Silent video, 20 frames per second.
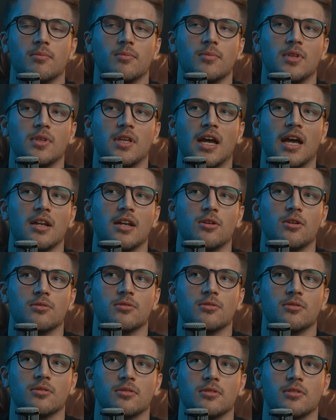yeah, I don't,
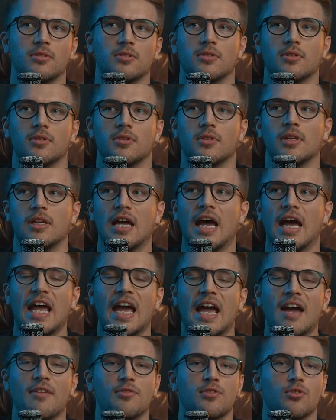I
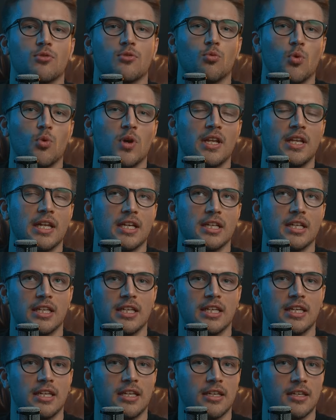have to
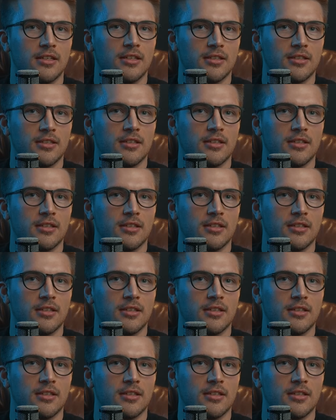willingly,